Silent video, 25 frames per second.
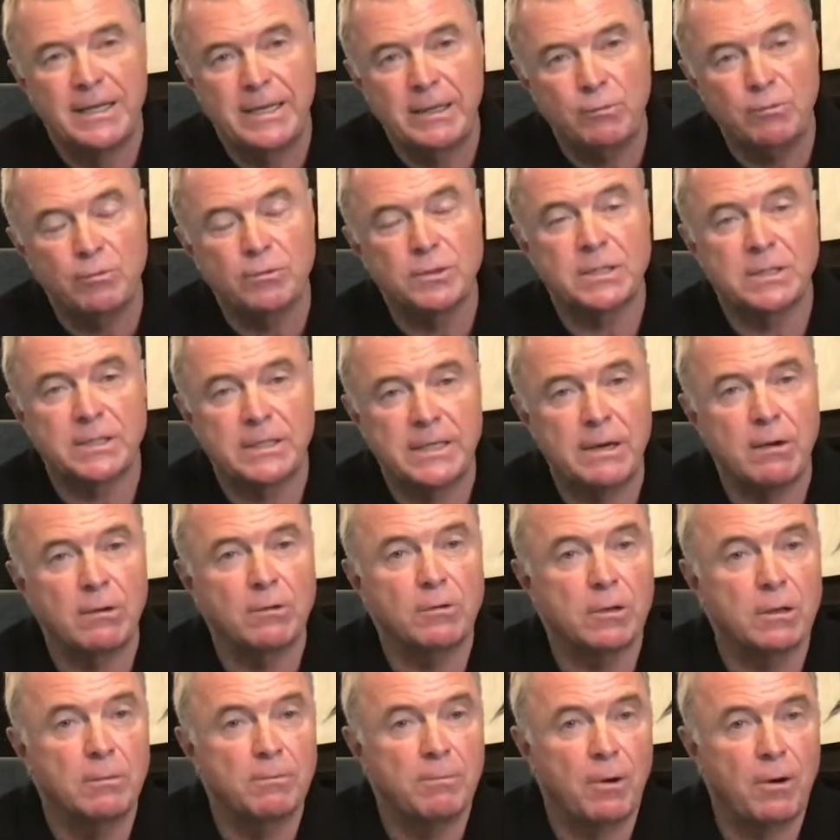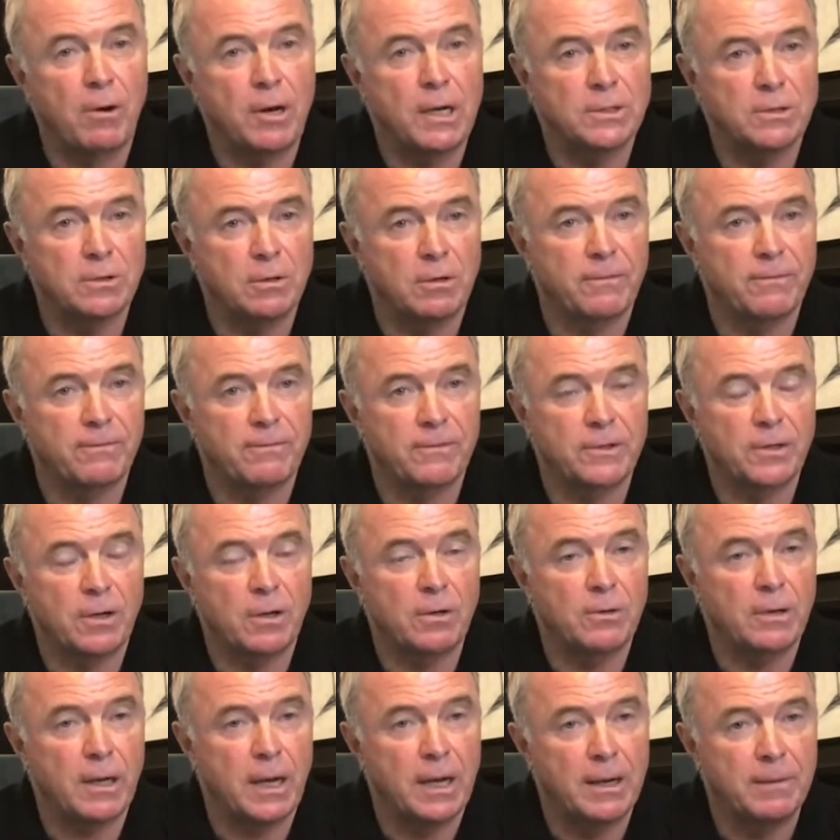It will scare a lot of buyers off.
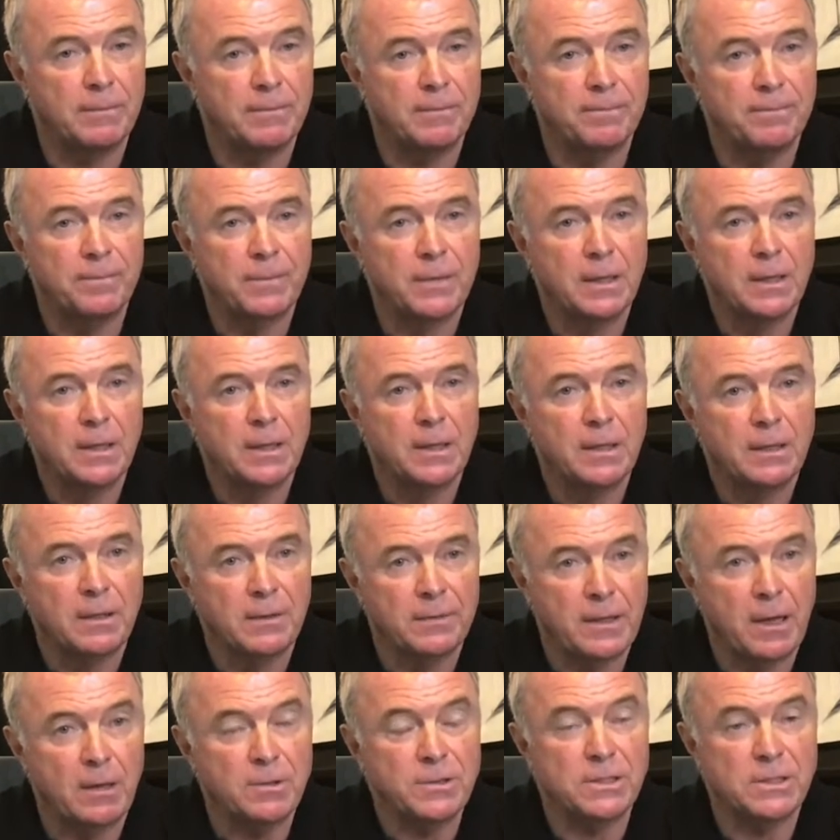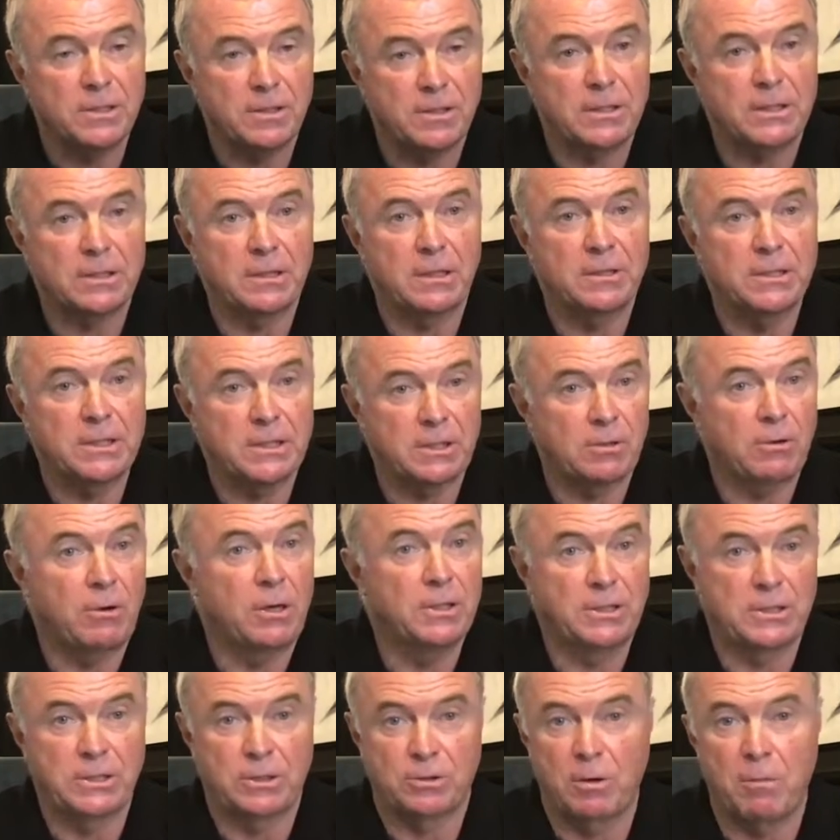They'll just think that this
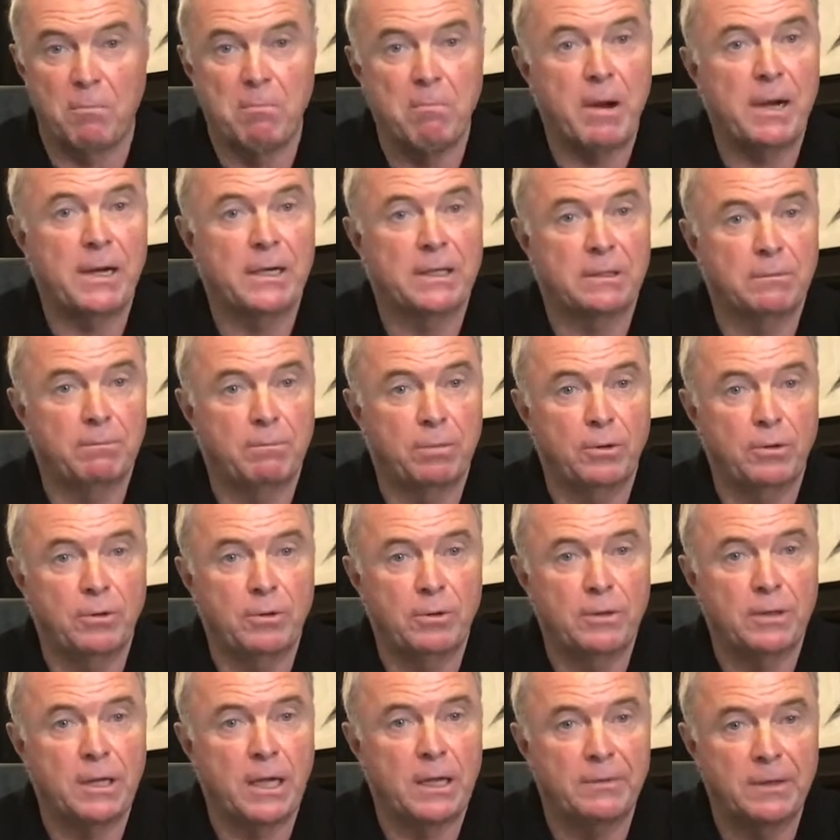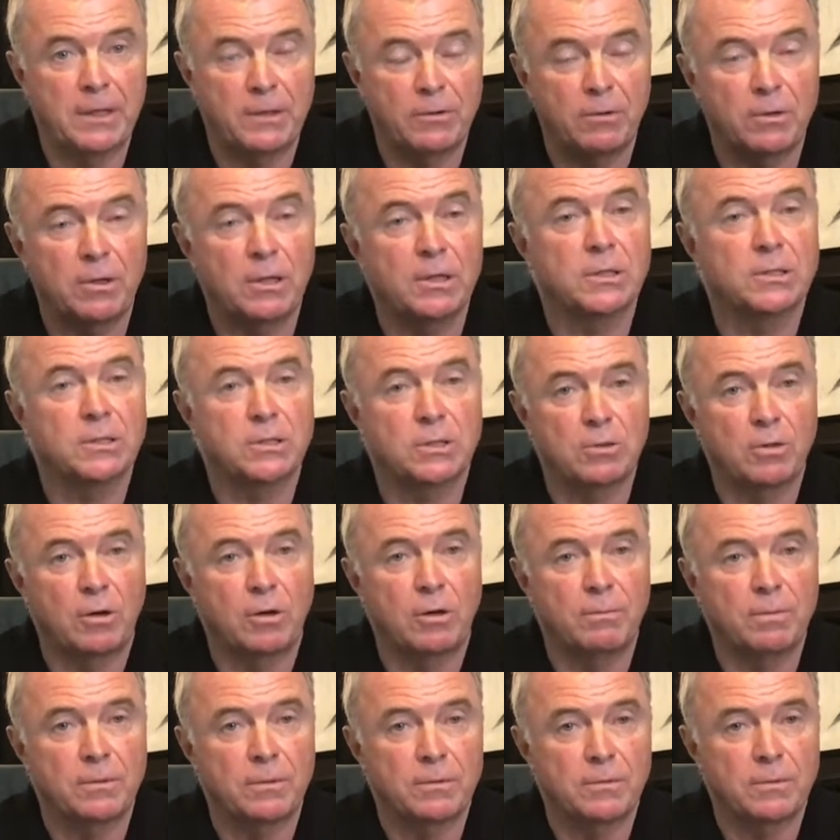guy's just got money to burn and they're not going to
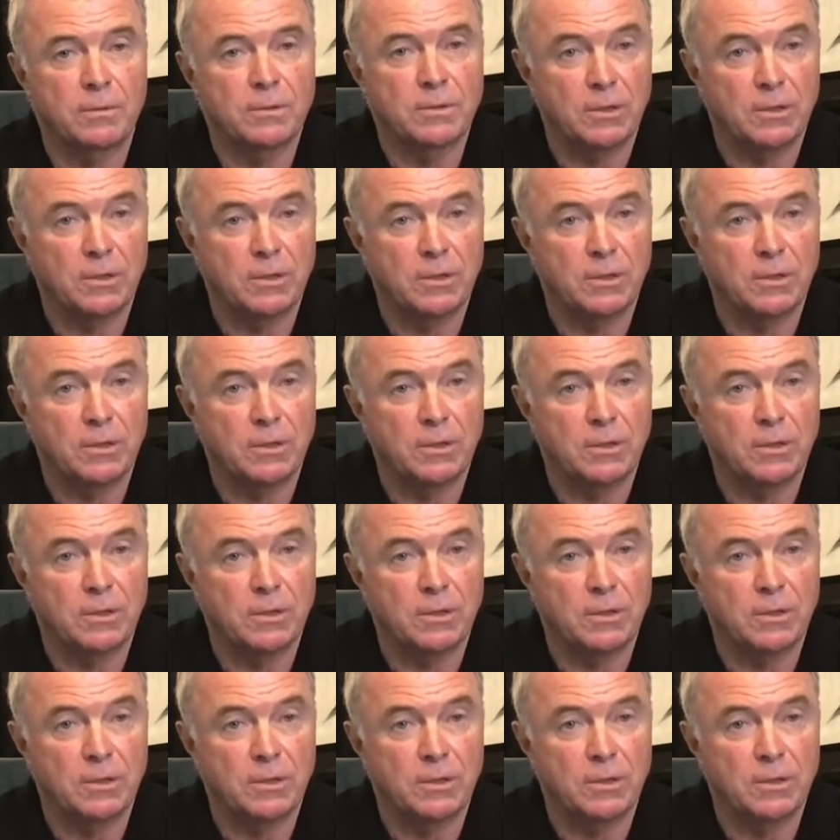stop.